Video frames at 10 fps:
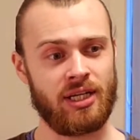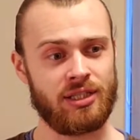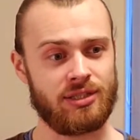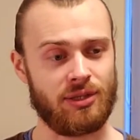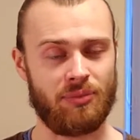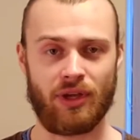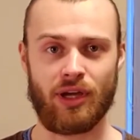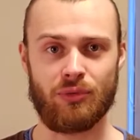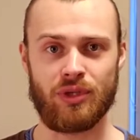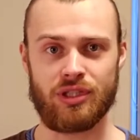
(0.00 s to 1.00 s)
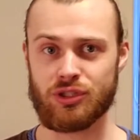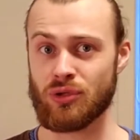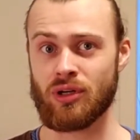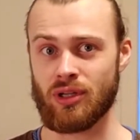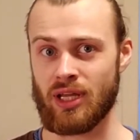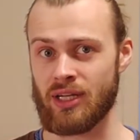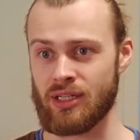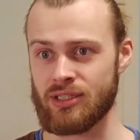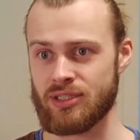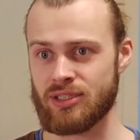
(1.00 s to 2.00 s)
something I really struggle at, and
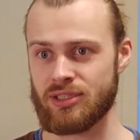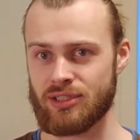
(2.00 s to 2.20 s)
it's